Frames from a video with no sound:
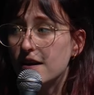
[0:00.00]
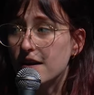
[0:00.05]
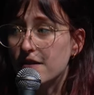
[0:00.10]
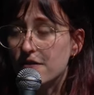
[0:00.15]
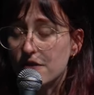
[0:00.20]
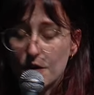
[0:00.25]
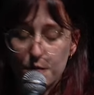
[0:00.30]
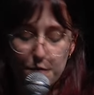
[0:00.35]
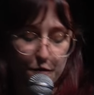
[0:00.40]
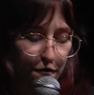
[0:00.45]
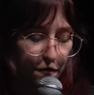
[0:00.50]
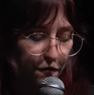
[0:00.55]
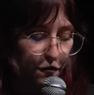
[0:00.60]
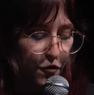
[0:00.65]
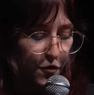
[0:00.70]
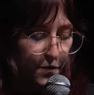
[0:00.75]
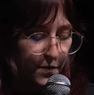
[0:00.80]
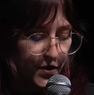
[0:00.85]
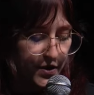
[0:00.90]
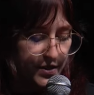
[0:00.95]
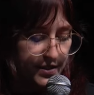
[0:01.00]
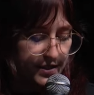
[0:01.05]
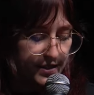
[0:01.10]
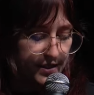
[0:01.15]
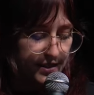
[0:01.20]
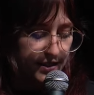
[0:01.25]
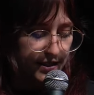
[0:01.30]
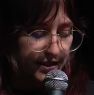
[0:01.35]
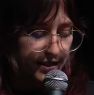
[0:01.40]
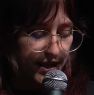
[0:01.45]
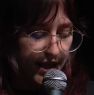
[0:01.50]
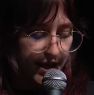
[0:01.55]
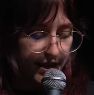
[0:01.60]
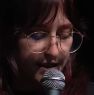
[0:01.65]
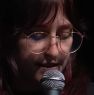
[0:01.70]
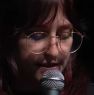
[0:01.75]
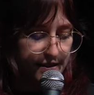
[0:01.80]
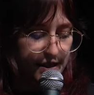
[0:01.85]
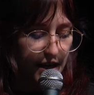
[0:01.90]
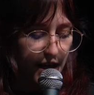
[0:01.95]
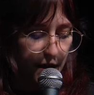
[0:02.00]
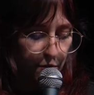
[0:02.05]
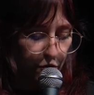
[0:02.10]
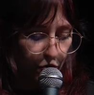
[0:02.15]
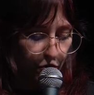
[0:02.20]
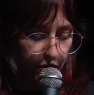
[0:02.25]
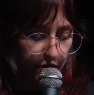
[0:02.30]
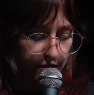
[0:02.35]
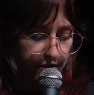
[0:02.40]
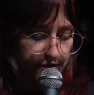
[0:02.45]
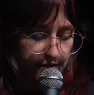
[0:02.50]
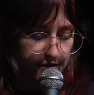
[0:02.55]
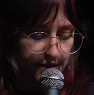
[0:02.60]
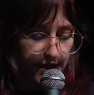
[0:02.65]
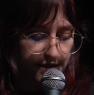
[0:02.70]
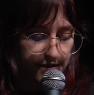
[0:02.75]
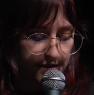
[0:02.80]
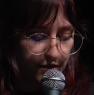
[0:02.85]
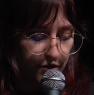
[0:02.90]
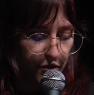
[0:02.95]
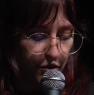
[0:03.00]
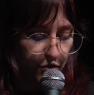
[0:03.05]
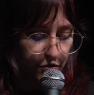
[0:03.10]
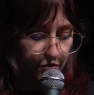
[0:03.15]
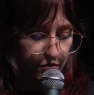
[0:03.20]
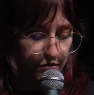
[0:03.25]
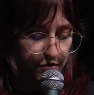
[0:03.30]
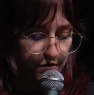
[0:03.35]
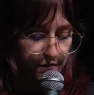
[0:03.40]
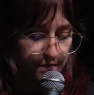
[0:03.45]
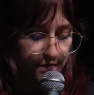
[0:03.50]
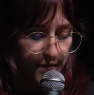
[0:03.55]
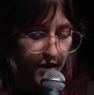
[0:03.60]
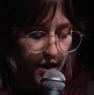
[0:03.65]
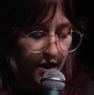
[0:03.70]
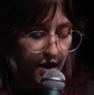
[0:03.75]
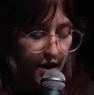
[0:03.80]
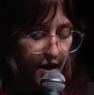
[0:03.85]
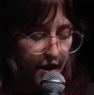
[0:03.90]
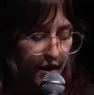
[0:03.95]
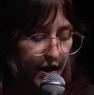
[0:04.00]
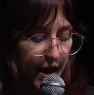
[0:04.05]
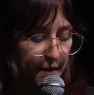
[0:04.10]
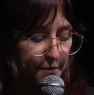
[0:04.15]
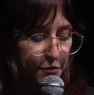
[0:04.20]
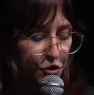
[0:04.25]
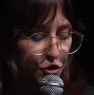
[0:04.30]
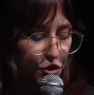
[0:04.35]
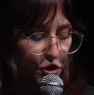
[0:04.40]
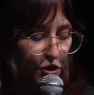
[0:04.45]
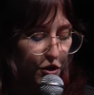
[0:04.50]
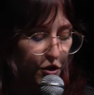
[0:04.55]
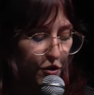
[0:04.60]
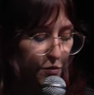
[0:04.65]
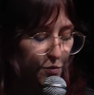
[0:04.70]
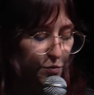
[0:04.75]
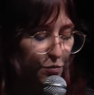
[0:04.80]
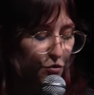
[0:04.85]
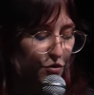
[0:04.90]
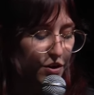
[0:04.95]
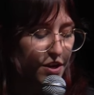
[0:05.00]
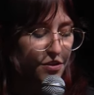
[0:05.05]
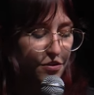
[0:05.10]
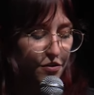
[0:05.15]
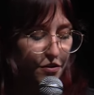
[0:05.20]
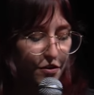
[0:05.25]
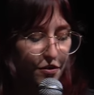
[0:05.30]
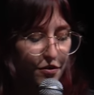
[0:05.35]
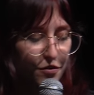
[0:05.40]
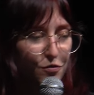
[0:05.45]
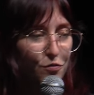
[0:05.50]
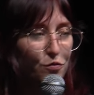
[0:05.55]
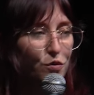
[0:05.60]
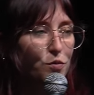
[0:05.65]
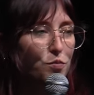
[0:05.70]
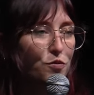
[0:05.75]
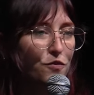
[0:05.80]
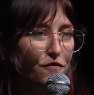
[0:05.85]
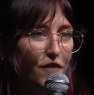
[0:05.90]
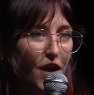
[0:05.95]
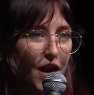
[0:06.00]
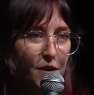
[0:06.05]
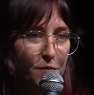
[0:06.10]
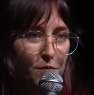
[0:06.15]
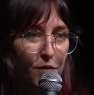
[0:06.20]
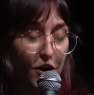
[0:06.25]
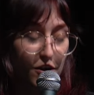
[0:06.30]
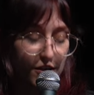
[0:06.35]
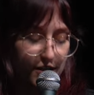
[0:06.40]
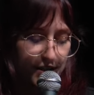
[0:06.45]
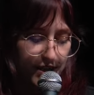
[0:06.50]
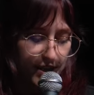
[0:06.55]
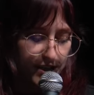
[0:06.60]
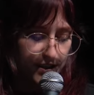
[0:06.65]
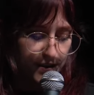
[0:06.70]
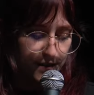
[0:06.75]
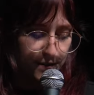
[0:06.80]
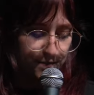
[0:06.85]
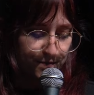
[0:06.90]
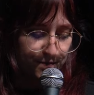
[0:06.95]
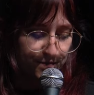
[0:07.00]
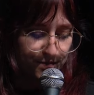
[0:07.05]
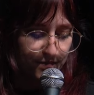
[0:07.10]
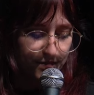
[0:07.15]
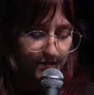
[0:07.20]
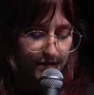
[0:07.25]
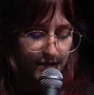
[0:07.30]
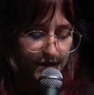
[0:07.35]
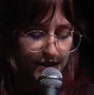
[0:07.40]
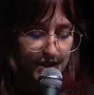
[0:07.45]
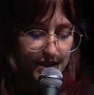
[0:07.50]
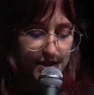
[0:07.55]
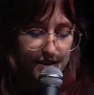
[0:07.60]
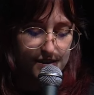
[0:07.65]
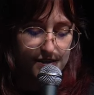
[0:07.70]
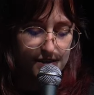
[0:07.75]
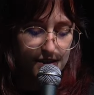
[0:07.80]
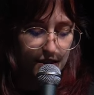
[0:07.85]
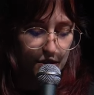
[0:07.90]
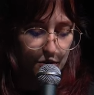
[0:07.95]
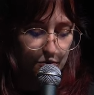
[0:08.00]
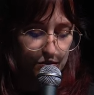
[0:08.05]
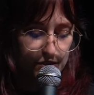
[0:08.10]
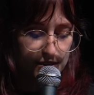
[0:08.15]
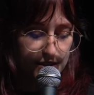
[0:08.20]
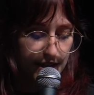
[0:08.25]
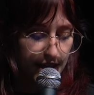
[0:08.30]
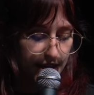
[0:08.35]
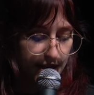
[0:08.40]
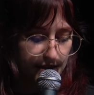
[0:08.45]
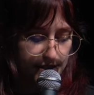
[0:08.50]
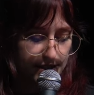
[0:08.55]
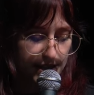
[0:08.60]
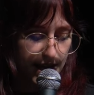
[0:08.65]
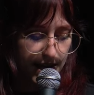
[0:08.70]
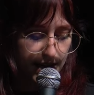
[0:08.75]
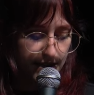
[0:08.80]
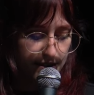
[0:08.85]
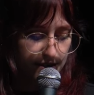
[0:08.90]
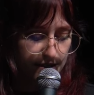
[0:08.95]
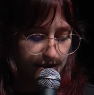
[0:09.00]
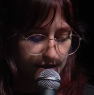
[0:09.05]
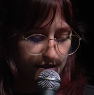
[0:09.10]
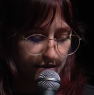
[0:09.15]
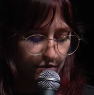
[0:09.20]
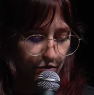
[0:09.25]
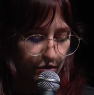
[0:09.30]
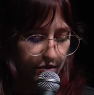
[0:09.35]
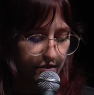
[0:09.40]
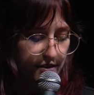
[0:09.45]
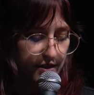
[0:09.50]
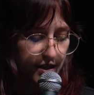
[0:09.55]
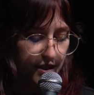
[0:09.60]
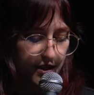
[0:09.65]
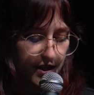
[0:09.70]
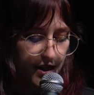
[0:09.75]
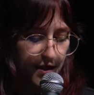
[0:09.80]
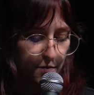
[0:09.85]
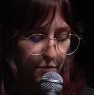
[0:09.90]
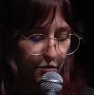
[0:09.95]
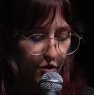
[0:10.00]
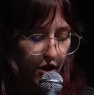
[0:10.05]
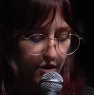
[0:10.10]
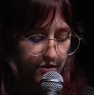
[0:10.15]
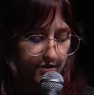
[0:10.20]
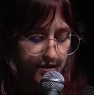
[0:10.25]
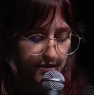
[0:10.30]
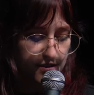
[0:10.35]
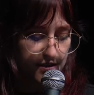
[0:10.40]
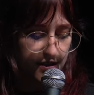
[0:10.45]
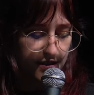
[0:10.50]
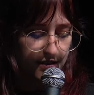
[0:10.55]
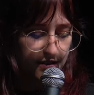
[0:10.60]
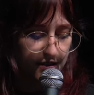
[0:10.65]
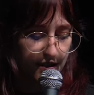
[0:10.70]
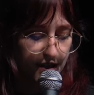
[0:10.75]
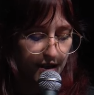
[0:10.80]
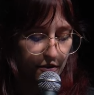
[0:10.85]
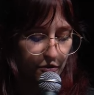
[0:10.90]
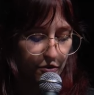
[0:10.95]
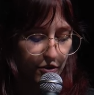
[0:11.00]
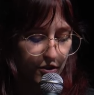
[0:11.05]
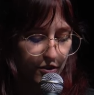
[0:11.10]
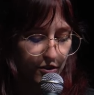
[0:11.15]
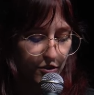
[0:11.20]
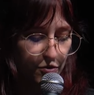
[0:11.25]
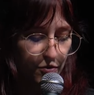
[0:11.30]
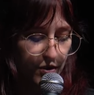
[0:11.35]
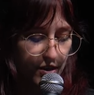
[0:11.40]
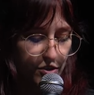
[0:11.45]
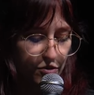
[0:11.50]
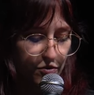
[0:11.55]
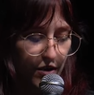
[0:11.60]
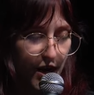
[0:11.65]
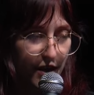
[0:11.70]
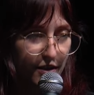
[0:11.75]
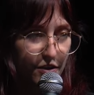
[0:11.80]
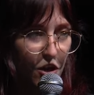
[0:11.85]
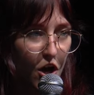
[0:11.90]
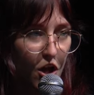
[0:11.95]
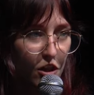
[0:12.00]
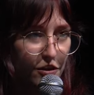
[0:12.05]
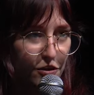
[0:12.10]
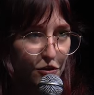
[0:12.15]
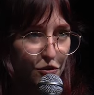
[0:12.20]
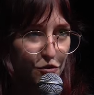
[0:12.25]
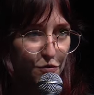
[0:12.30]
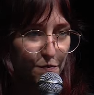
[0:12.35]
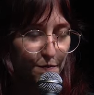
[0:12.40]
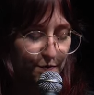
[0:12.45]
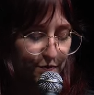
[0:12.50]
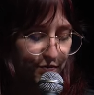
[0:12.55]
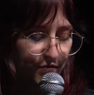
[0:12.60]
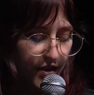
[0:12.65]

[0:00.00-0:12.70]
In their performance, Data Cyborgs, as it goes, an amateur breather will provide body data. The assiduous data scientist will study and process it in order to extract knowledge.